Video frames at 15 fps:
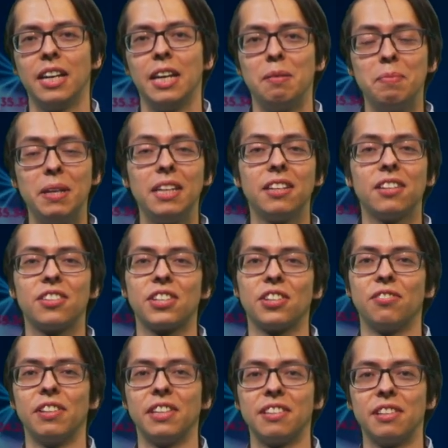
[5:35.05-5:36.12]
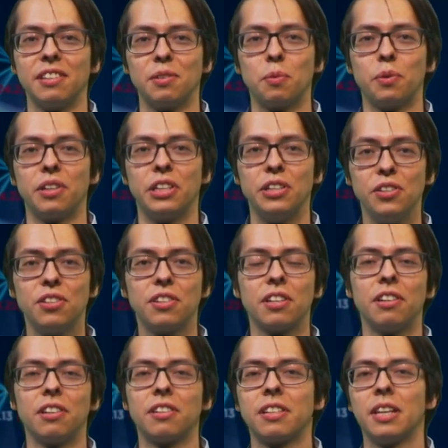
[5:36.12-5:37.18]
and media services where
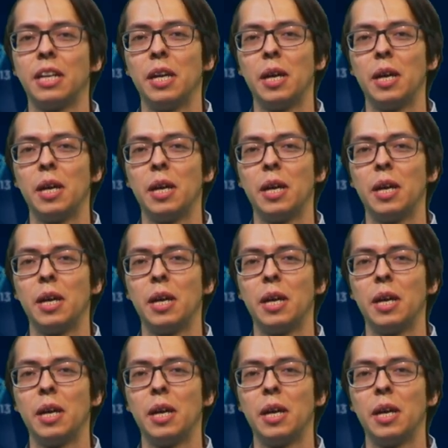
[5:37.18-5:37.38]
users